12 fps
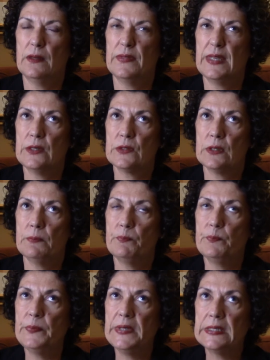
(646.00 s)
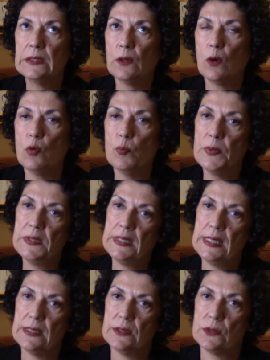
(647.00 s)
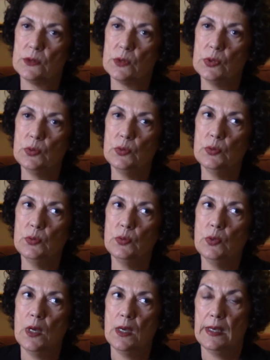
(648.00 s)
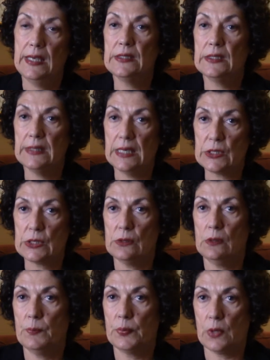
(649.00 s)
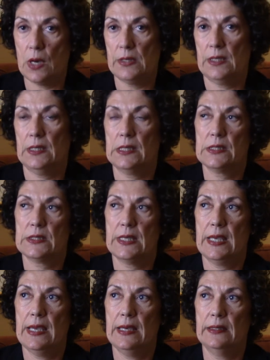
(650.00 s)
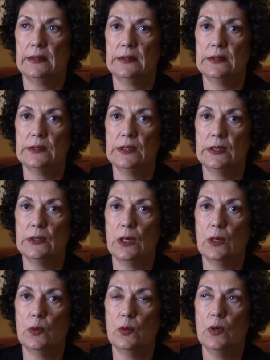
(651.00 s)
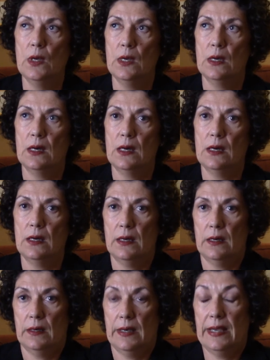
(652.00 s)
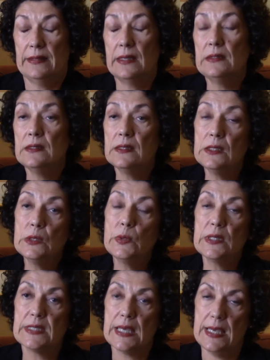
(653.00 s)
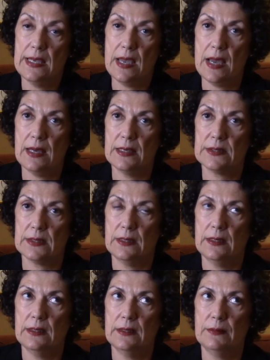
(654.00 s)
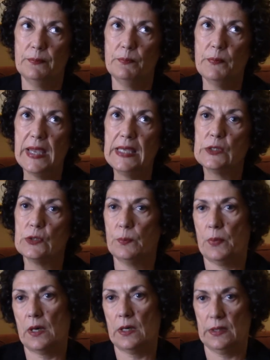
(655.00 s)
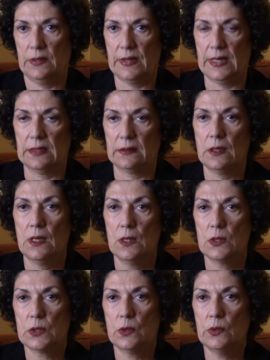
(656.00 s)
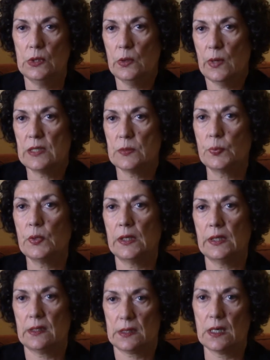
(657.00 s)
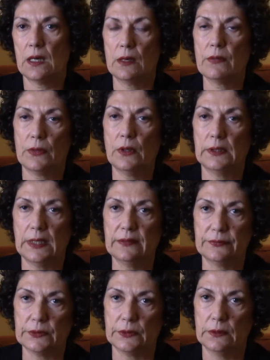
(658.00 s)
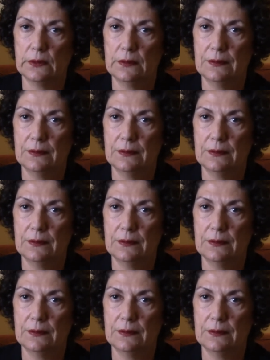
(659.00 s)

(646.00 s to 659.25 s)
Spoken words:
there's a bigger openness to international products, and you know, and the USA has a major part in that. So US products are thought after.